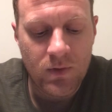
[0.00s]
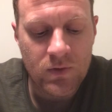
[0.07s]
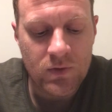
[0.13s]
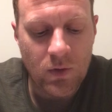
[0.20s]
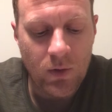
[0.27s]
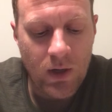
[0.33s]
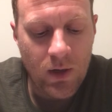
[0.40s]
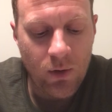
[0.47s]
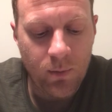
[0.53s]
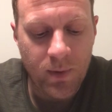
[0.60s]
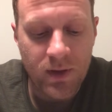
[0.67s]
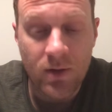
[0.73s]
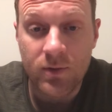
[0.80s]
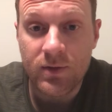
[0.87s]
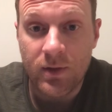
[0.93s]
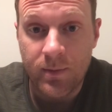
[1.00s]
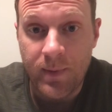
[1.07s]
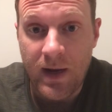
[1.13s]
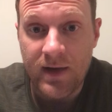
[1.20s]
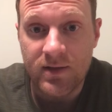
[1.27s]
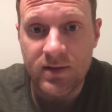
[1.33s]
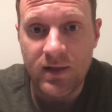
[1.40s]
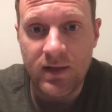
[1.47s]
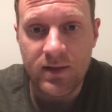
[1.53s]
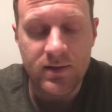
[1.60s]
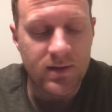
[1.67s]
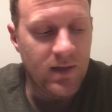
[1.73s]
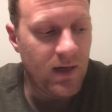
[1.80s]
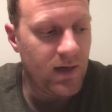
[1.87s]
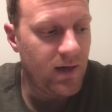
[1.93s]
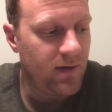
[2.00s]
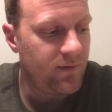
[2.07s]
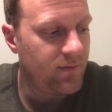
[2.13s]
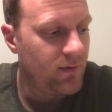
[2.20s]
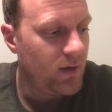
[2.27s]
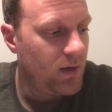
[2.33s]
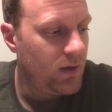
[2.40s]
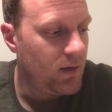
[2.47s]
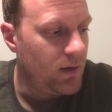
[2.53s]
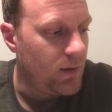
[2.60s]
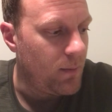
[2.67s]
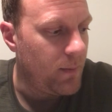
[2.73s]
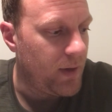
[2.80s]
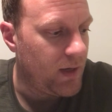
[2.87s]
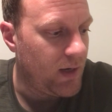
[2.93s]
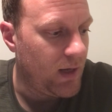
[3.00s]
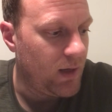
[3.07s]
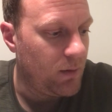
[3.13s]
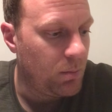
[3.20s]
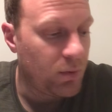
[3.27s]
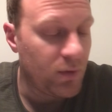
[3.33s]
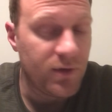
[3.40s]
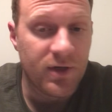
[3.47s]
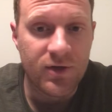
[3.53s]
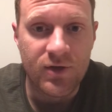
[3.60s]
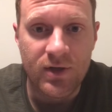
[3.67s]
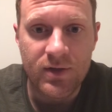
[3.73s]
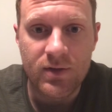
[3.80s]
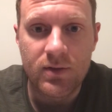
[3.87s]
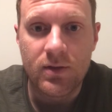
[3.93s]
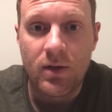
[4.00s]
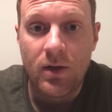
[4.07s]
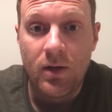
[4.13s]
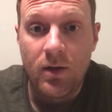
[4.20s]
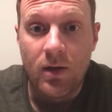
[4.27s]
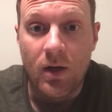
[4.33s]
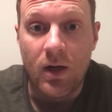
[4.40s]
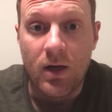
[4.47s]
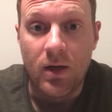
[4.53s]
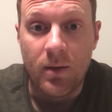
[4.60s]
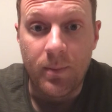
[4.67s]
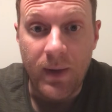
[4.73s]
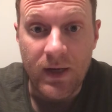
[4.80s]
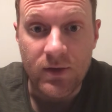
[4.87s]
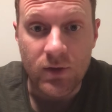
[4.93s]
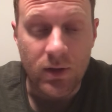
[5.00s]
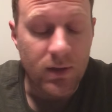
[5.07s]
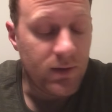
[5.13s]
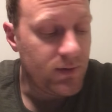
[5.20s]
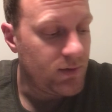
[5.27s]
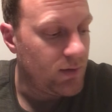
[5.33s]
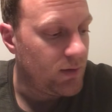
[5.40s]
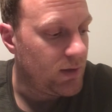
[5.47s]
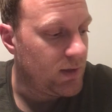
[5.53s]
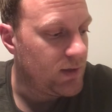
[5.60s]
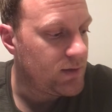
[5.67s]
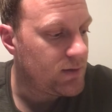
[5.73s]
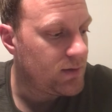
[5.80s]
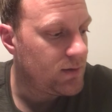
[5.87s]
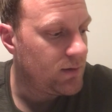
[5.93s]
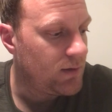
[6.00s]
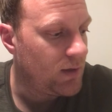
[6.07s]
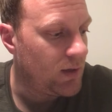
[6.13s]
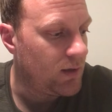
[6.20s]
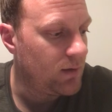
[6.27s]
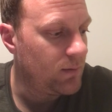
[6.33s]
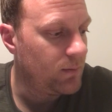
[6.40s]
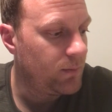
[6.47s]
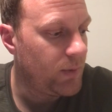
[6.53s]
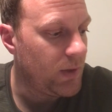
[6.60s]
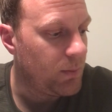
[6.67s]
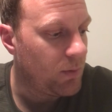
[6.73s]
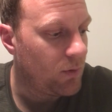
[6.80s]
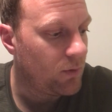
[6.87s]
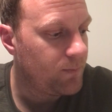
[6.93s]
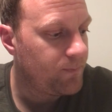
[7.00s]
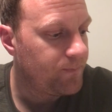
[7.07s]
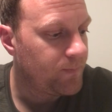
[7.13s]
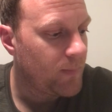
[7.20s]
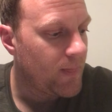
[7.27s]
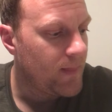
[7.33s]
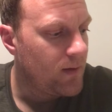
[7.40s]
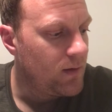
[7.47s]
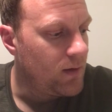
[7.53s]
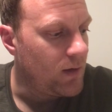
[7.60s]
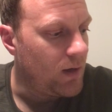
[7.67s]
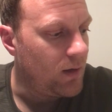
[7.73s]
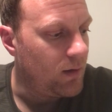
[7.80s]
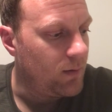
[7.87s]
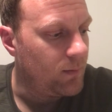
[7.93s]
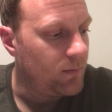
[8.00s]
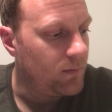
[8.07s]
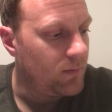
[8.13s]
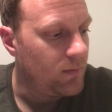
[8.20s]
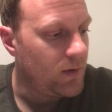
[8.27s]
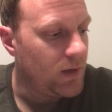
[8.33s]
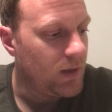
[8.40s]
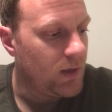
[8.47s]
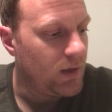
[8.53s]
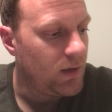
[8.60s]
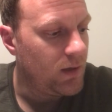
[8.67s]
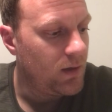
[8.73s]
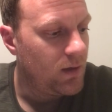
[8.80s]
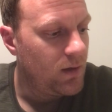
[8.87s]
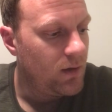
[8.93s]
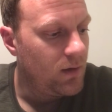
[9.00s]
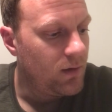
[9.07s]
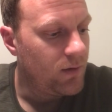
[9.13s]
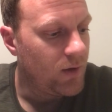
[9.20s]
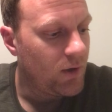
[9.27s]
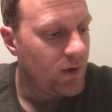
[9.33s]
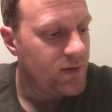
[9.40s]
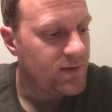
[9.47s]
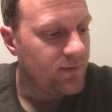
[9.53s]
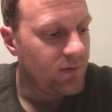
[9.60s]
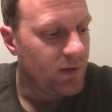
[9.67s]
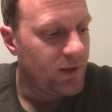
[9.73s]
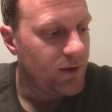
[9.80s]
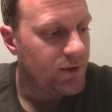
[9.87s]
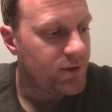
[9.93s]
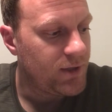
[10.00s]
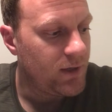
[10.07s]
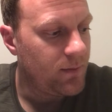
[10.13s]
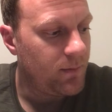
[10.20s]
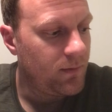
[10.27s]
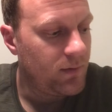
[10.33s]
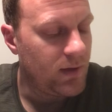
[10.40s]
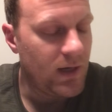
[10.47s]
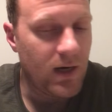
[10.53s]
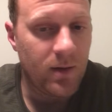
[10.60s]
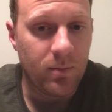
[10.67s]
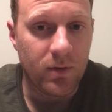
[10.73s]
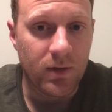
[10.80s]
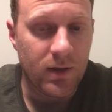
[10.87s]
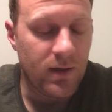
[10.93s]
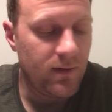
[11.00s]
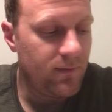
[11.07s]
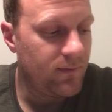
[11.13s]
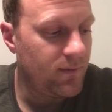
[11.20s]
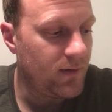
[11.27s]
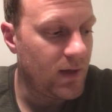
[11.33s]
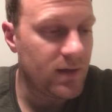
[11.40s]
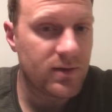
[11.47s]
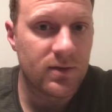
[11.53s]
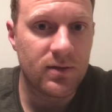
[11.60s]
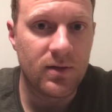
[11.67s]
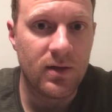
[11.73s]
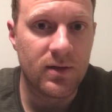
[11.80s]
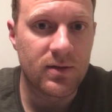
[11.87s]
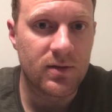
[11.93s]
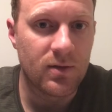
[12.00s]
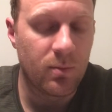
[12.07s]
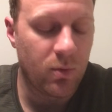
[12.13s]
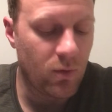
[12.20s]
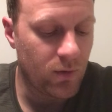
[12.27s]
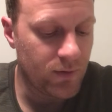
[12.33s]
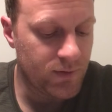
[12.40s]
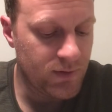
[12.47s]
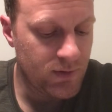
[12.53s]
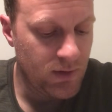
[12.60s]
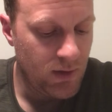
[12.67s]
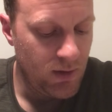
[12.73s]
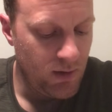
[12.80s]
So I hope in those capacities that I've been a prodigious patron to these people. The theories of leadership that I believe that this supports,